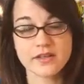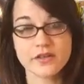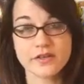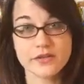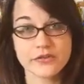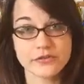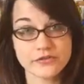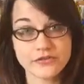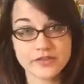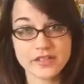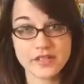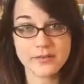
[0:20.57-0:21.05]

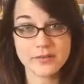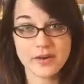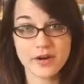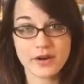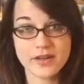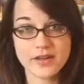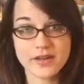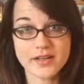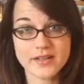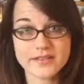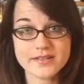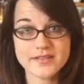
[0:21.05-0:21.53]
good flea
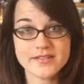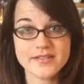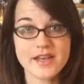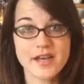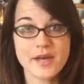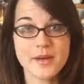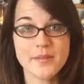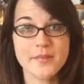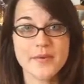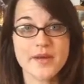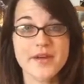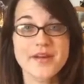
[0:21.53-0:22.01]
markets,
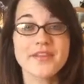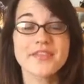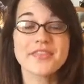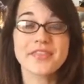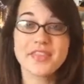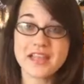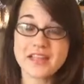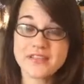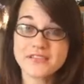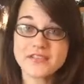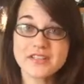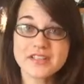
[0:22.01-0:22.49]
but
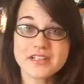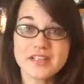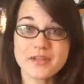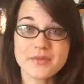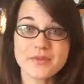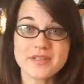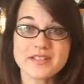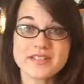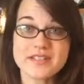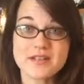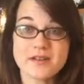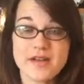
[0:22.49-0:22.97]
thankfully
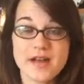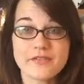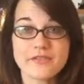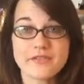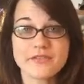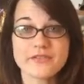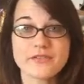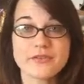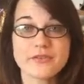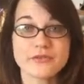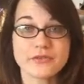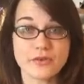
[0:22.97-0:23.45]
we still have
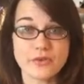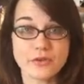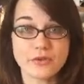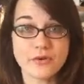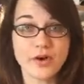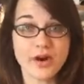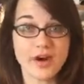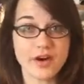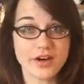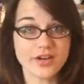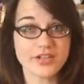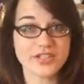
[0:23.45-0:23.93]
a few
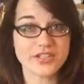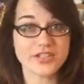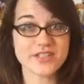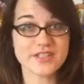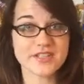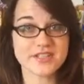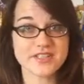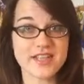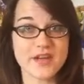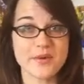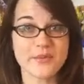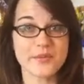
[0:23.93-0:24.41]
local
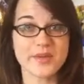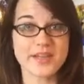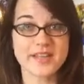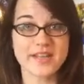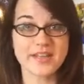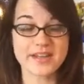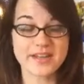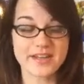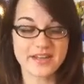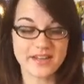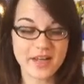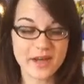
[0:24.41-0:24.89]
auctions that we
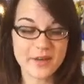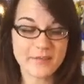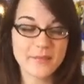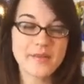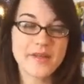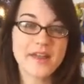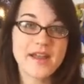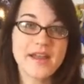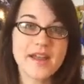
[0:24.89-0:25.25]
can hit up,